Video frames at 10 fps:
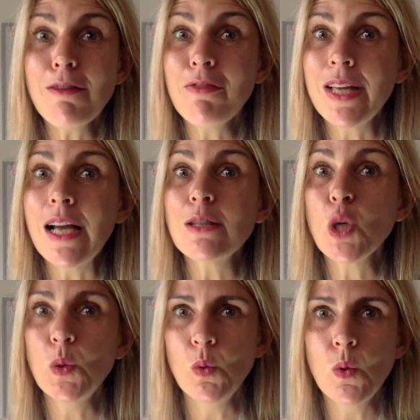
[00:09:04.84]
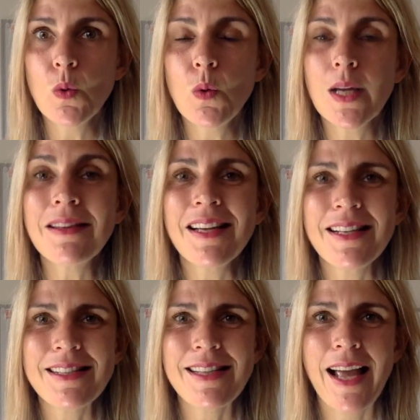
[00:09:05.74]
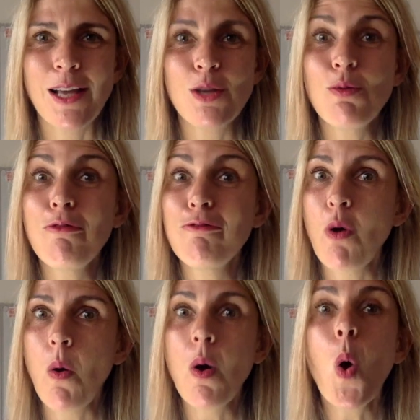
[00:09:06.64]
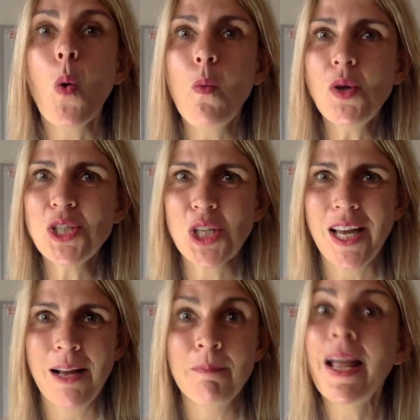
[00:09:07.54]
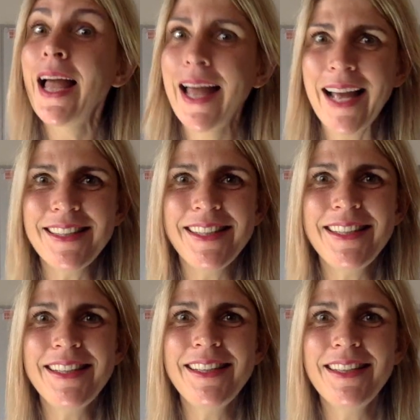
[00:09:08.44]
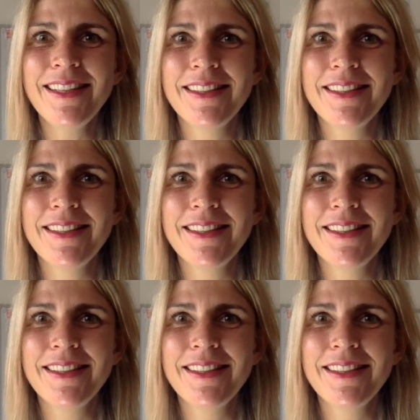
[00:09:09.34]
für Tonogucken. Thank you for watching. Adi.